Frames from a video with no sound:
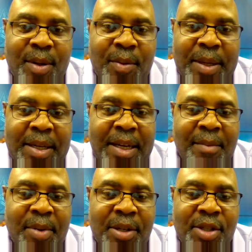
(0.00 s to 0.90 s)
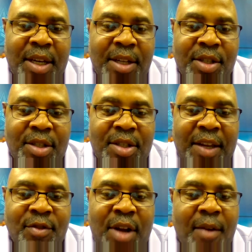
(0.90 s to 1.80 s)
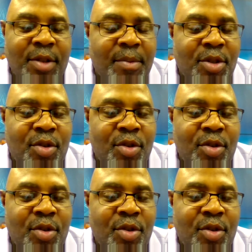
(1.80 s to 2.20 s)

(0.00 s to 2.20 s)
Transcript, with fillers: Well, we again appreciate you and safe travels up to